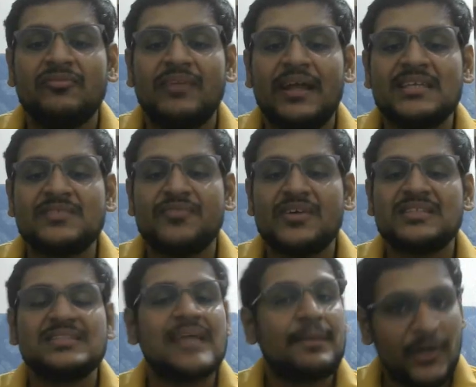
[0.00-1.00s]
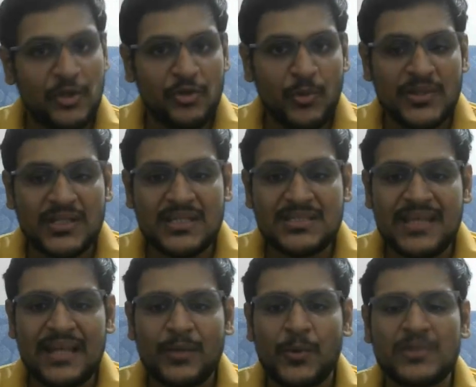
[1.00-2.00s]
that is first is aptitude questions,
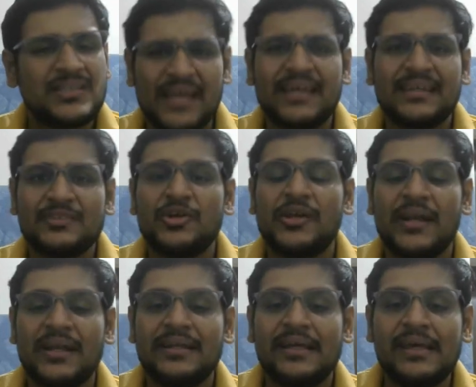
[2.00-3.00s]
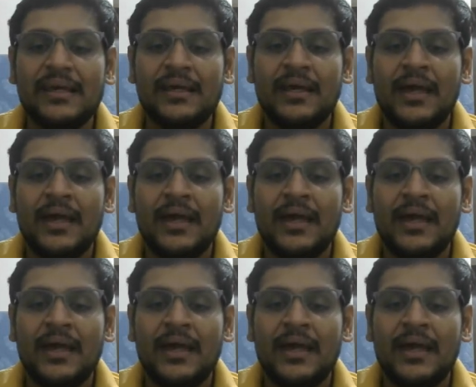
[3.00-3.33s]
10 questions I guess you are getting daily,